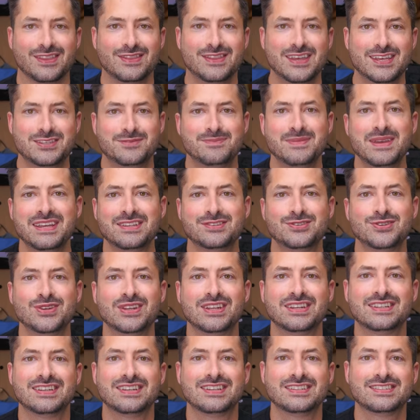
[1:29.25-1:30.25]
This means you
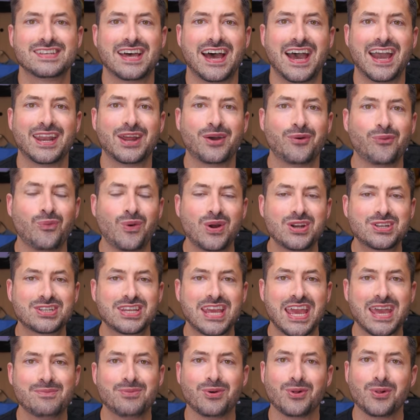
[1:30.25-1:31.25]
need to decide which
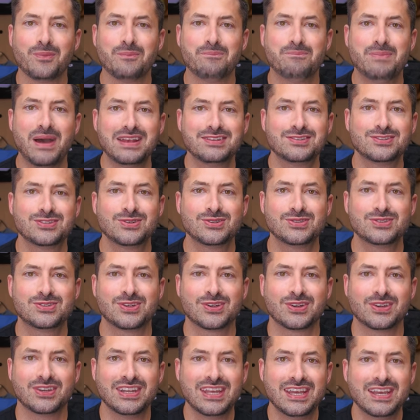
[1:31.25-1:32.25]
cable best suits
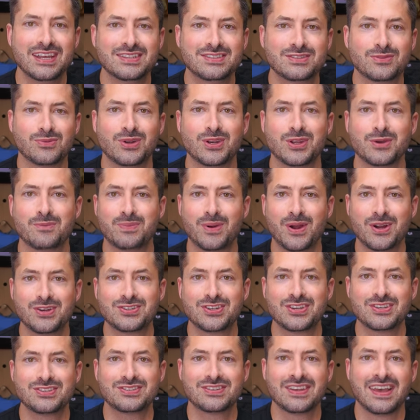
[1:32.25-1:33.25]
your needs when you
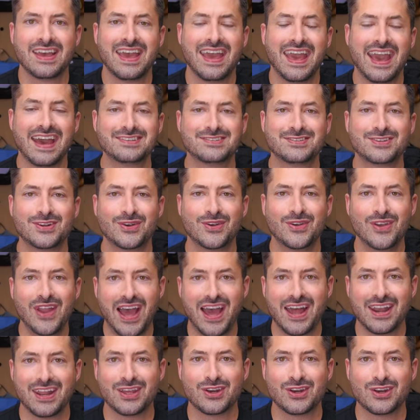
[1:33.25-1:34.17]
purchase as they're not